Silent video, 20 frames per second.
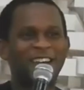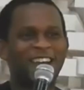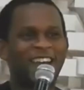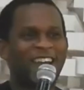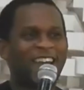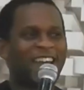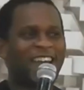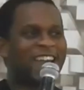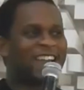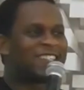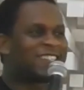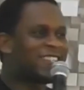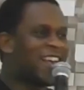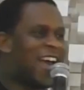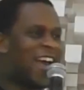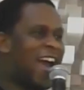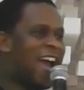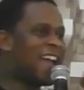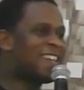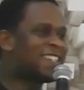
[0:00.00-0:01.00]
he
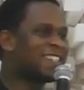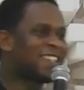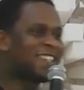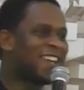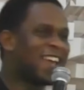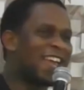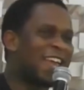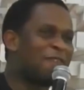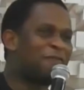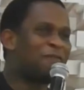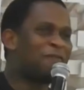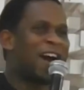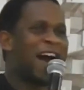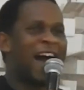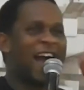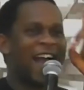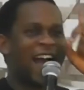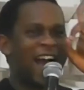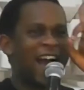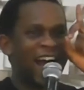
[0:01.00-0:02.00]
said, if
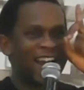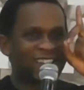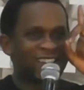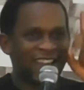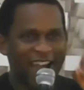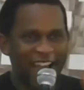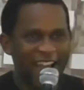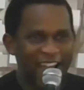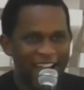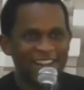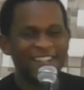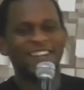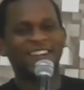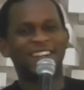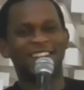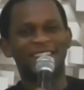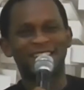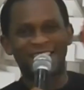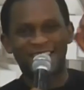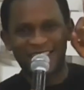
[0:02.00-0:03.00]
I
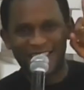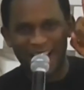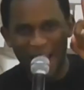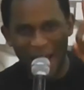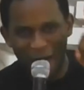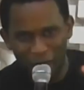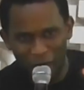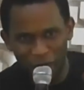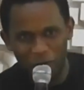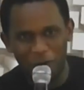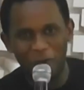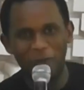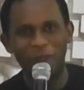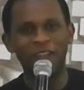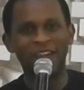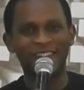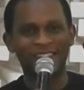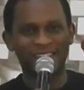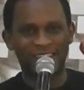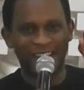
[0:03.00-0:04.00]
attend seven
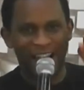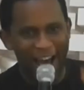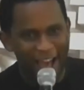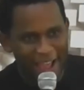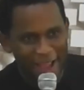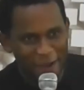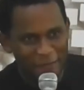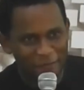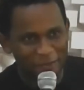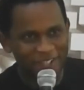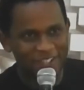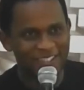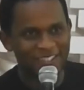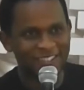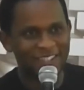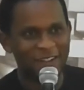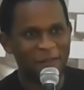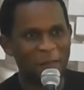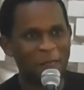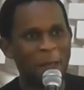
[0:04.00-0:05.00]
times,
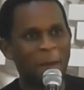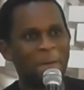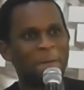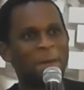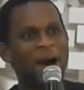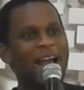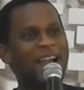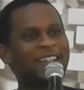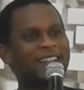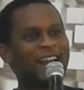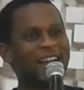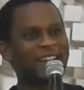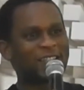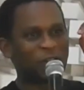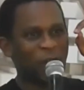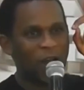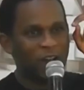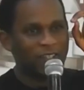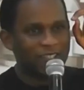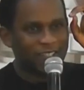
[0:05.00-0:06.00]
by the
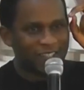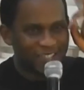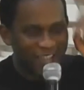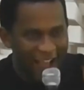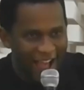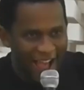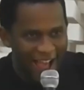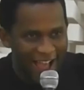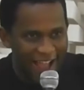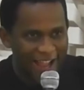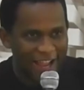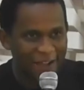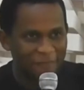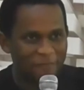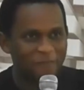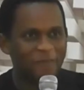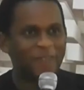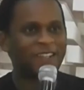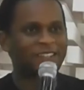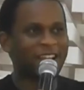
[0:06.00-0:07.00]
third time,
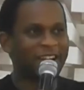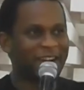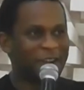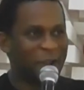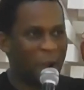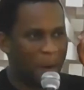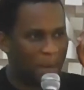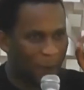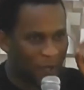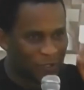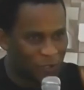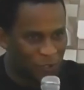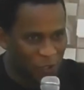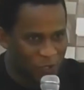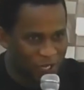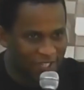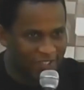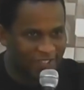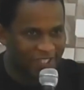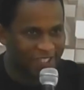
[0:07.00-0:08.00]
three
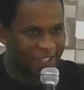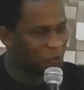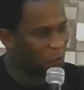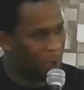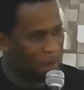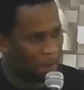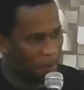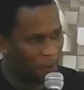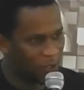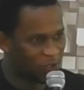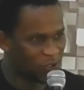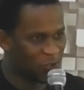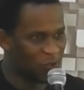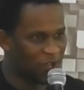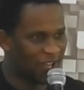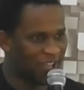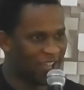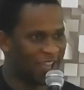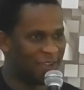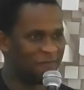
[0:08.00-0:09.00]
opportunities were
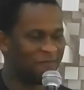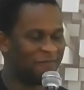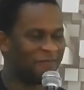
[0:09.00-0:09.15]
pursuing him.